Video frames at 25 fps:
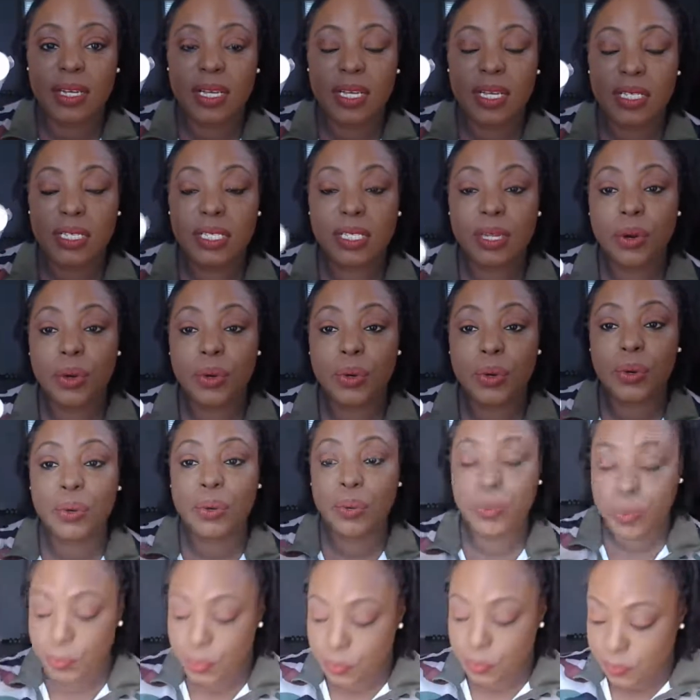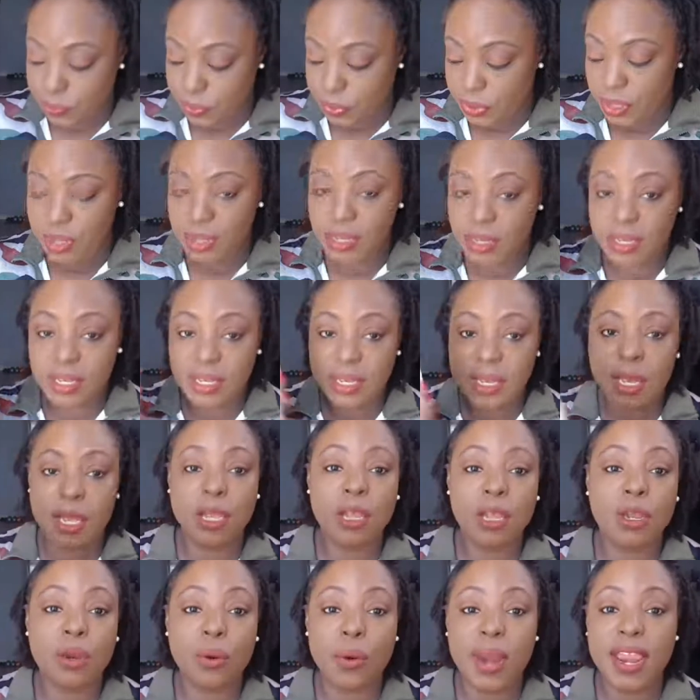So
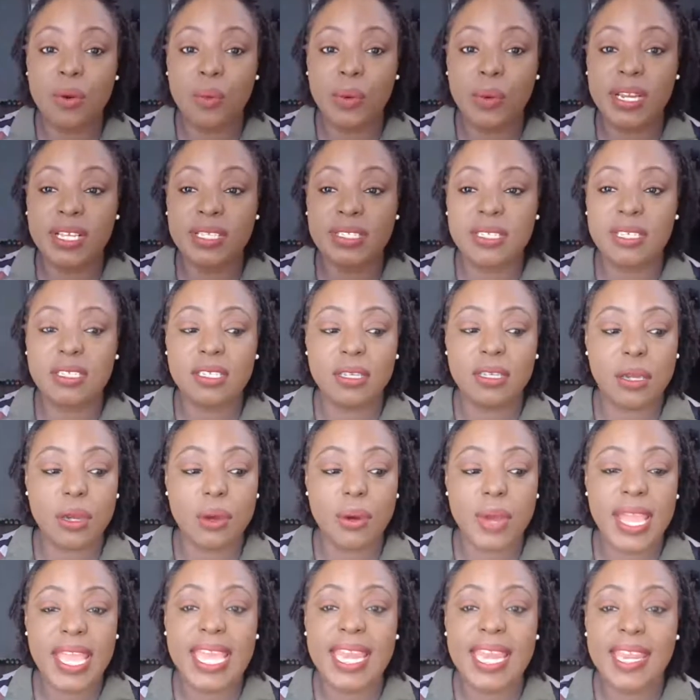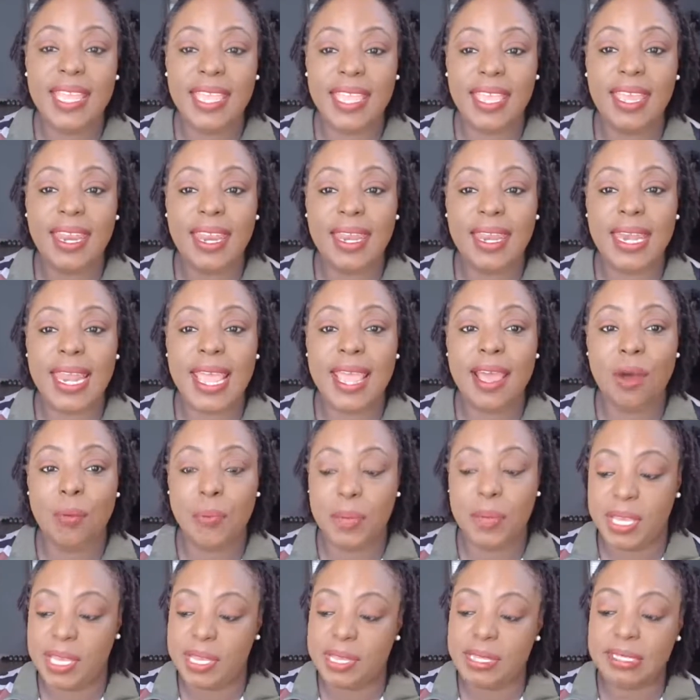great reason to go ahead and get it now,
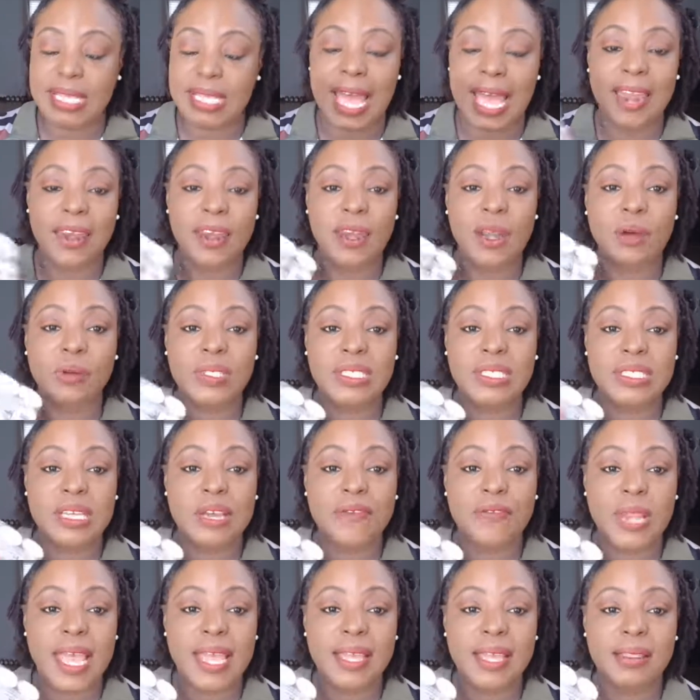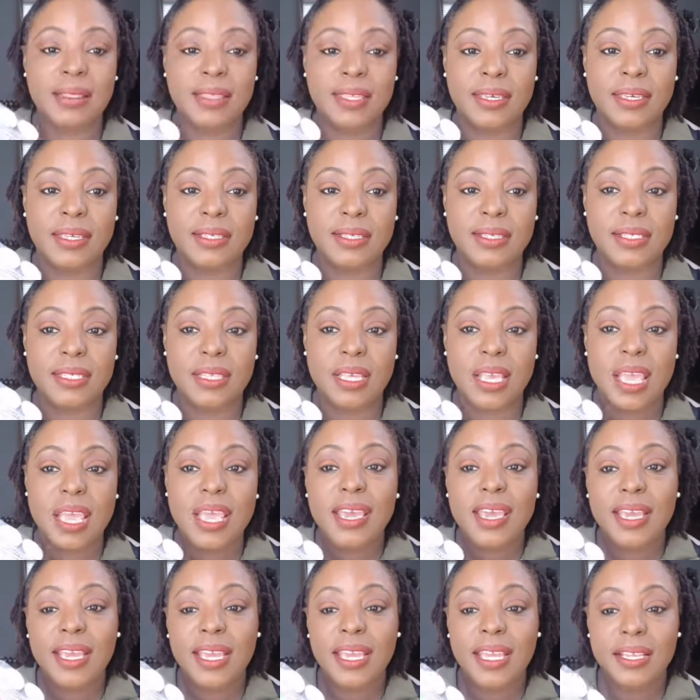because I know stuff like this
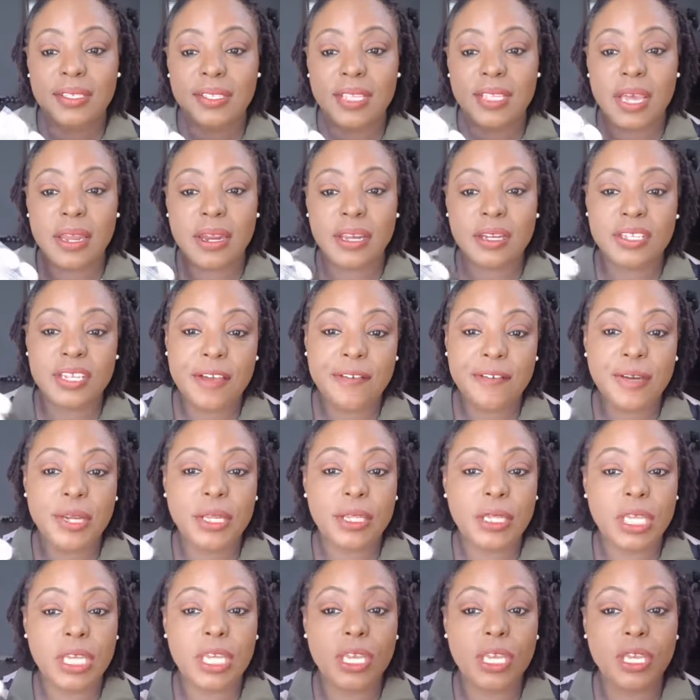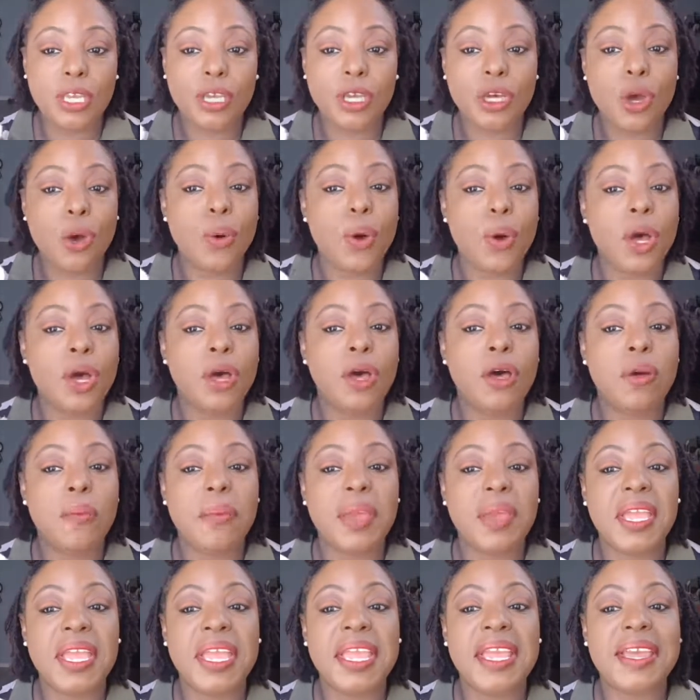is going to definitely go
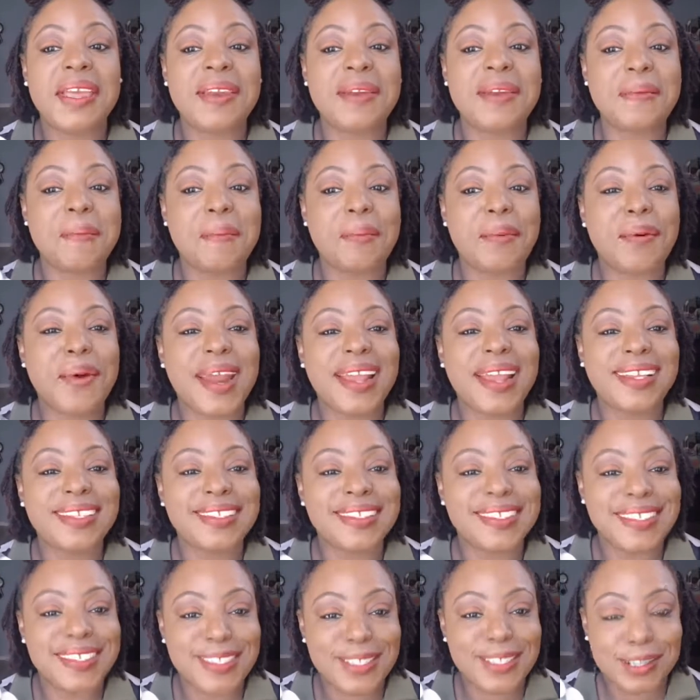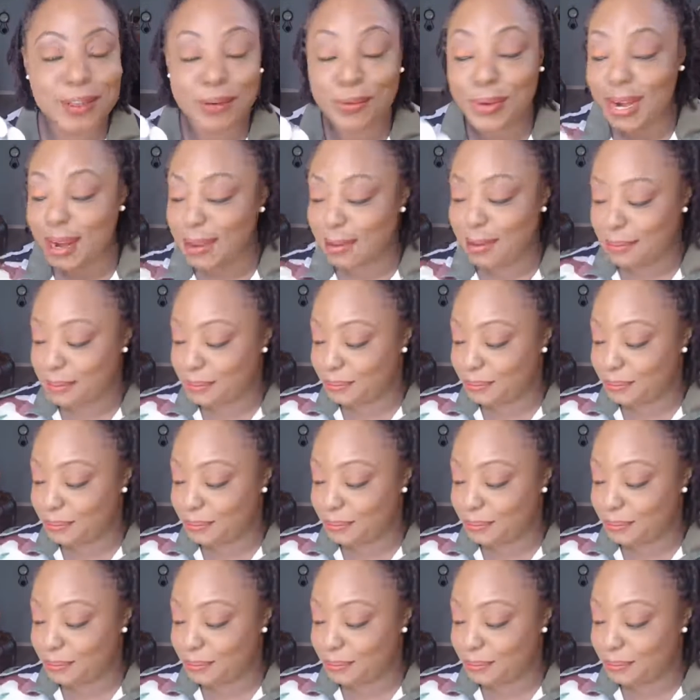up in price, right?